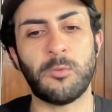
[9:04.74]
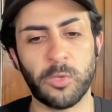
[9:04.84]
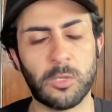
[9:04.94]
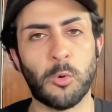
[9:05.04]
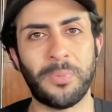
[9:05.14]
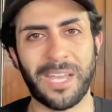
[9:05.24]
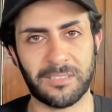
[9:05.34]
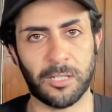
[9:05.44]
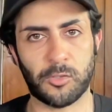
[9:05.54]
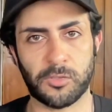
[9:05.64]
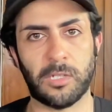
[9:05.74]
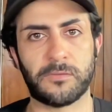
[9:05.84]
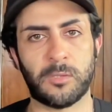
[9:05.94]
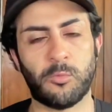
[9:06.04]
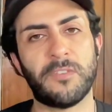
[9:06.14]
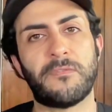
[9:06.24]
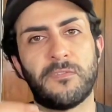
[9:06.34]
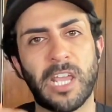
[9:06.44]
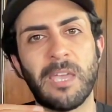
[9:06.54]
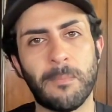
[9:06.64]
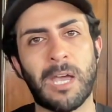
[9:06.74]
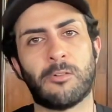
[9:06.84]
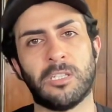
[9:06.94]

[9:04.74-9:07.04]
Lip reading: we go back to ourselves and we frame our